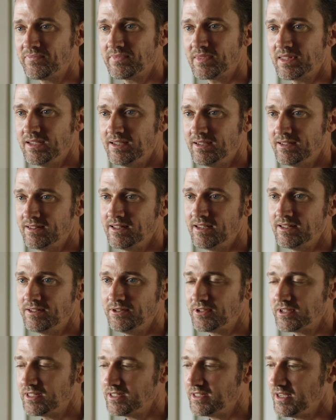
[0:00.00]
And then
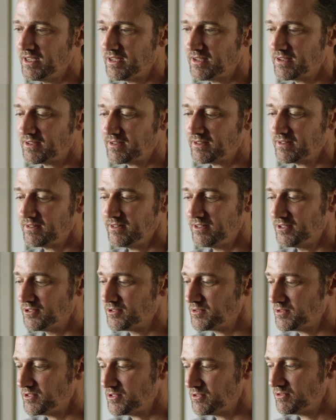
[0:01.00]
you can take, you know,
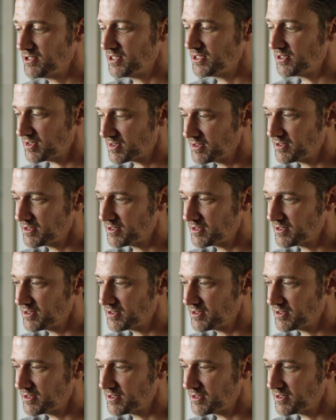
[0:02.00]
really just